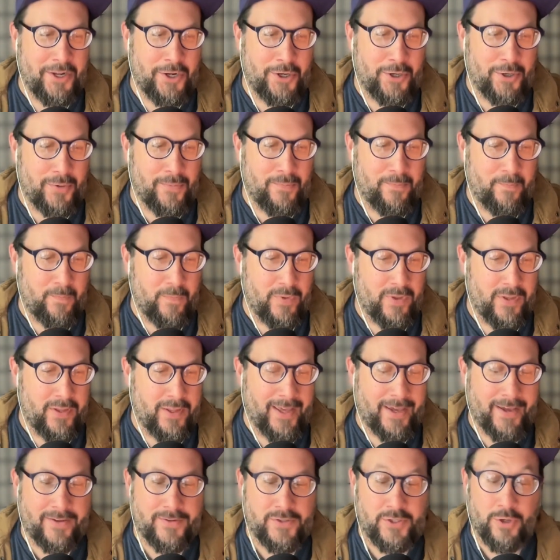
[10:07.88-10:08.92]
know,
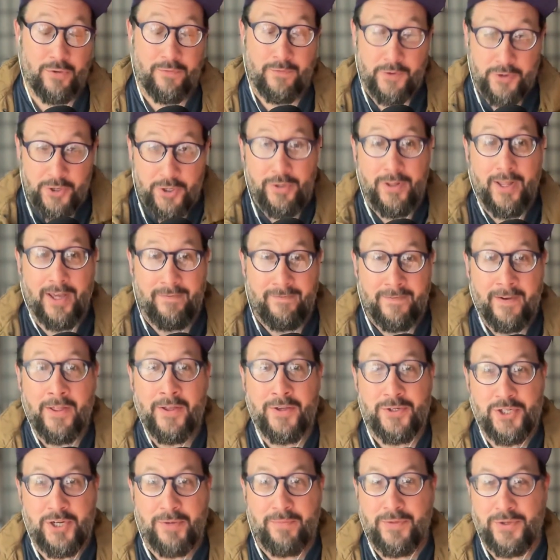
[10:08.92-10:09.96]
like, so for New Life
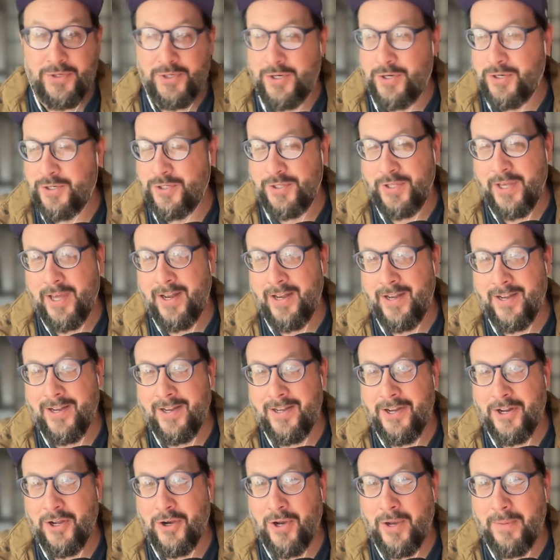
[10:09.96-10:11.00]
Fellowship, the church that,
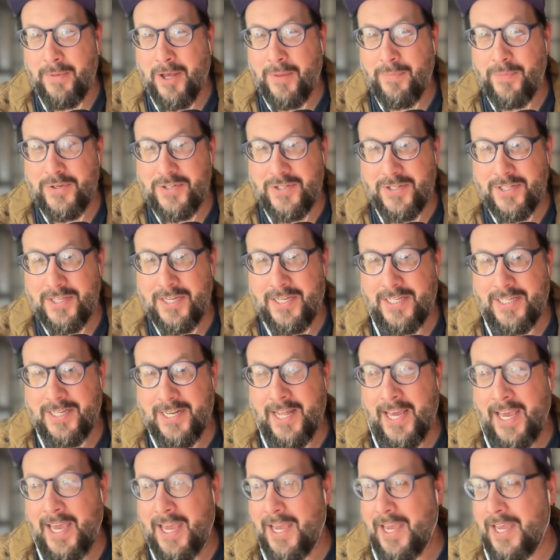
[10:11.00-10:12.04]
I'm helping to lead
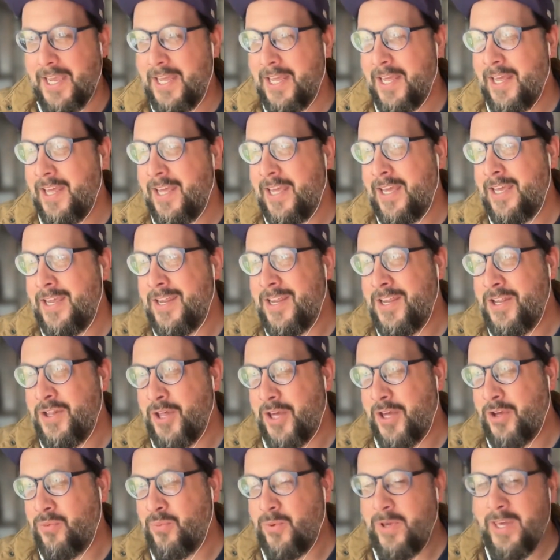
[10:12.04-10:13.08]
today,
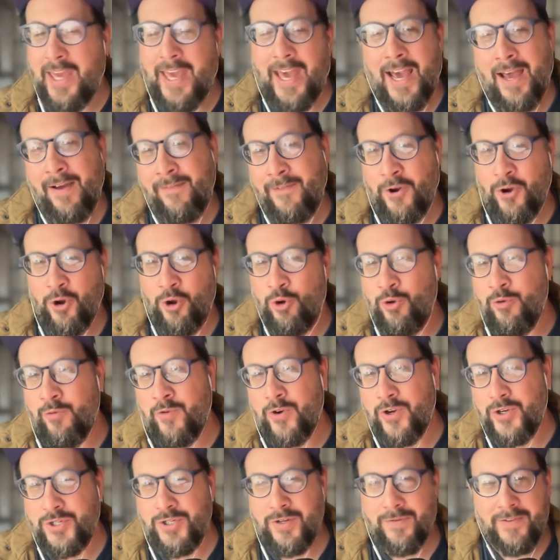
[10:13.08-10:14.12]
like we have our own
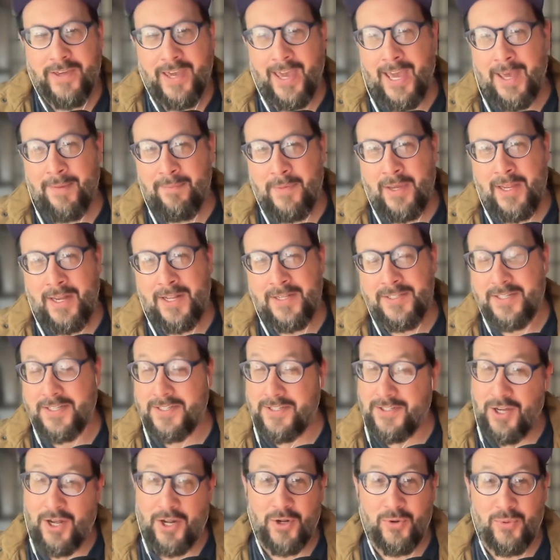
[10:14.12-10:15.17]
version of camp meetings.
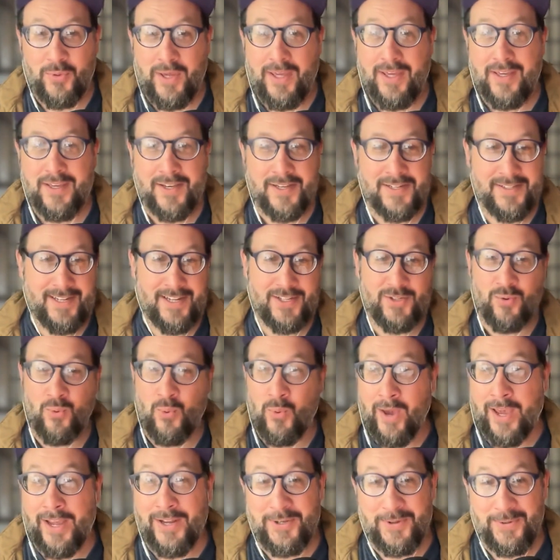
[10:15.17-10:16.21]
It's not a week because that's
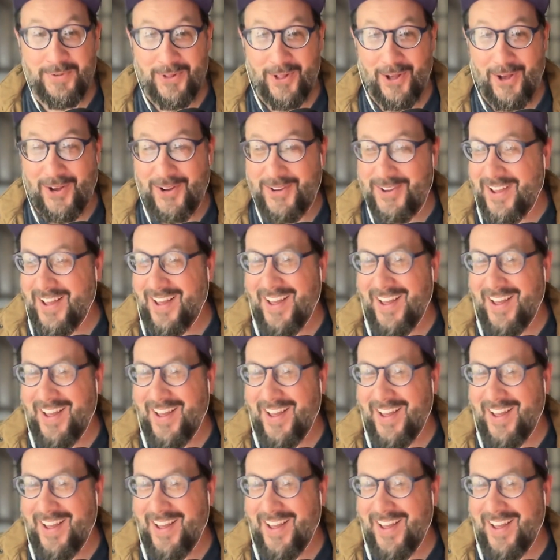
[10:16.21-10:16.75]
way too long.